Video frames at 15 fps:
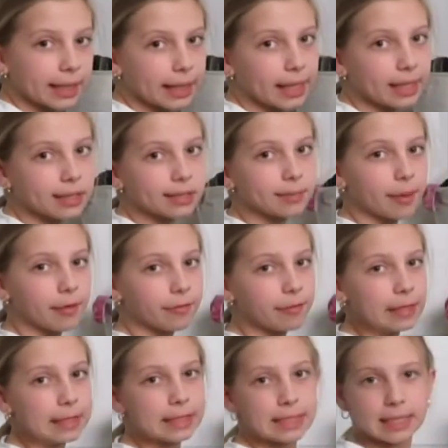I can to my
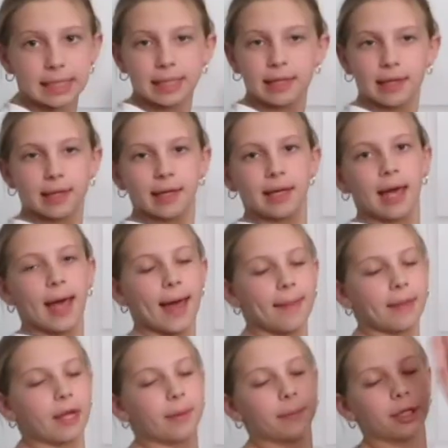feet.
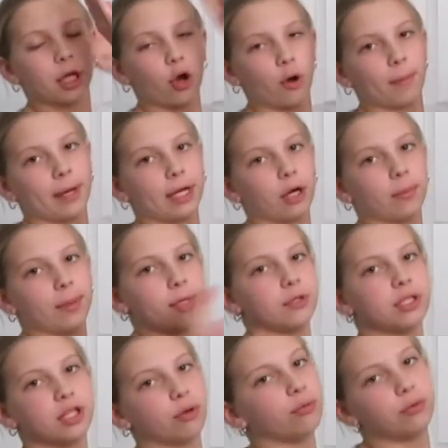And then I'm going to go on my
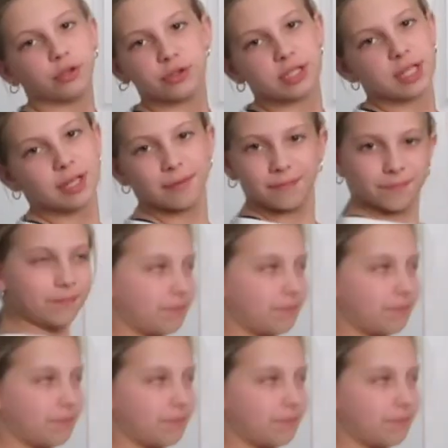elbows, so you'll see.